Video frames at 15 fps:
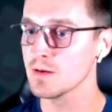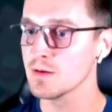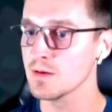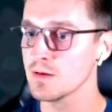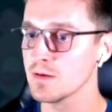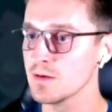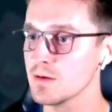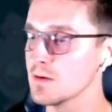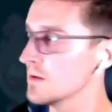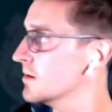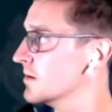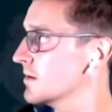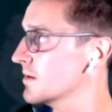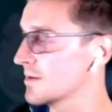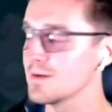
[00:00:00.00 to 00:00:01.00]
before
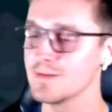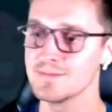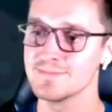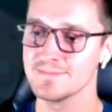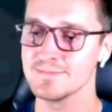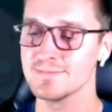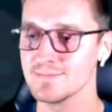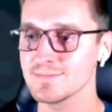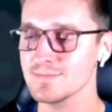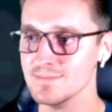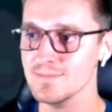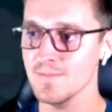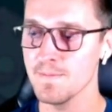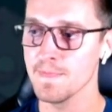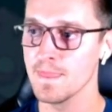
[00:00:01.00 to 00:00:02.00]
Crustle hits it yet again with
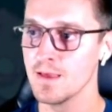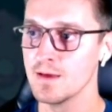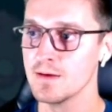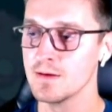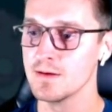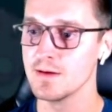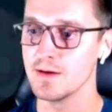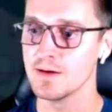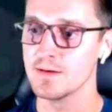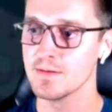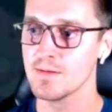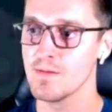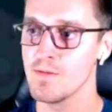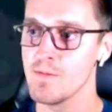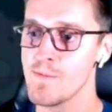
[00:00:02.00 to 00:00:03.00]
Rock Smash to bring it
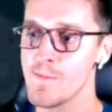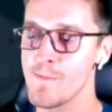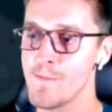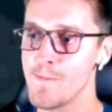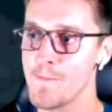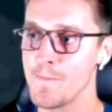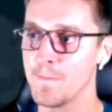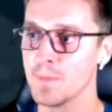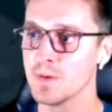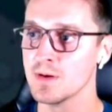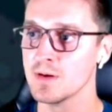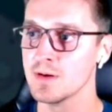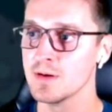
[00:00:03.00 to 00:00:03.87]
down to low health.